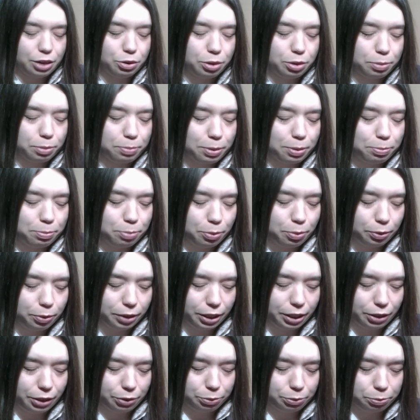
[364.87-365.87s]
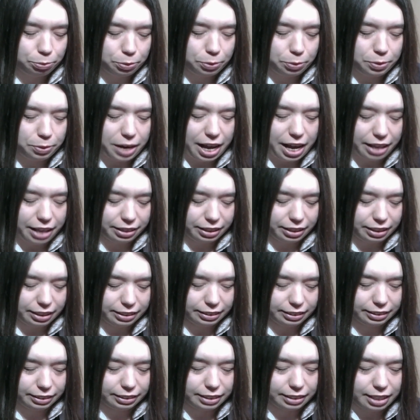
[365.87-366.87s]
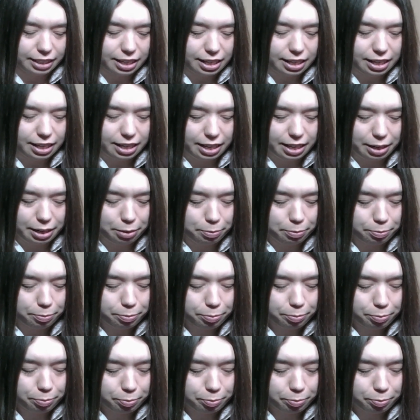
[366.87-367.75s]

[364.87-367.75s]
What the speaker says: could be pulling through at this time.